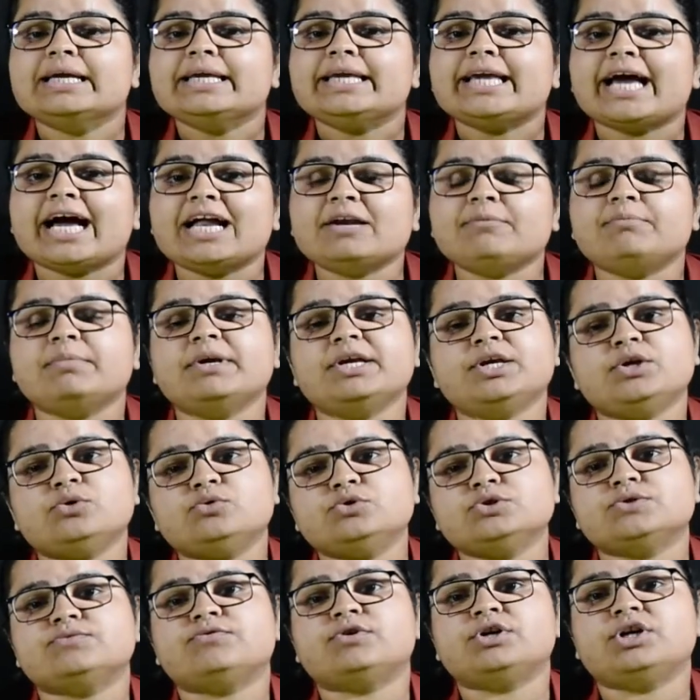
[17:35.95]
can be
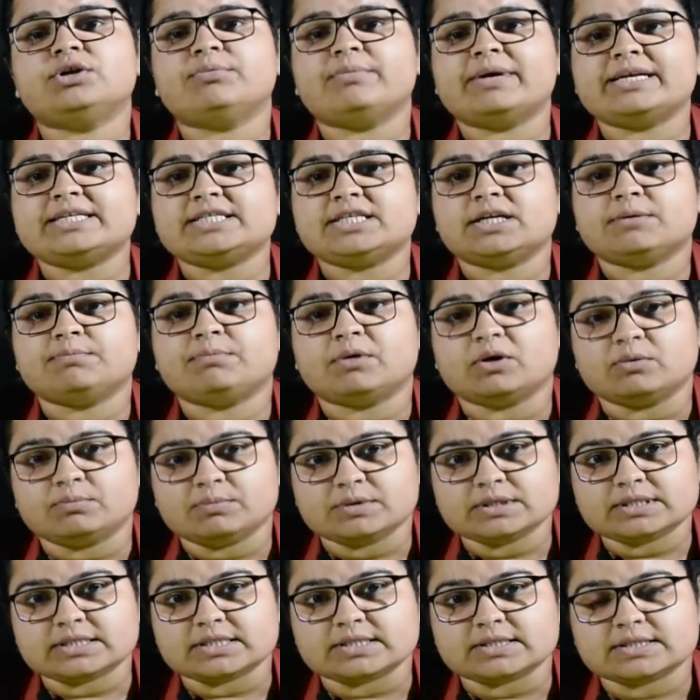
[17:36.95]
used for domestic
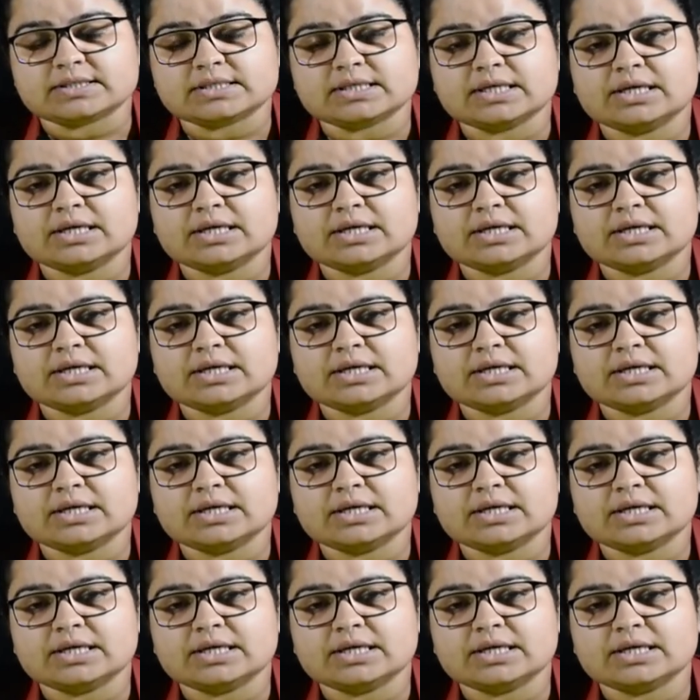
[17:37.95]
purposes.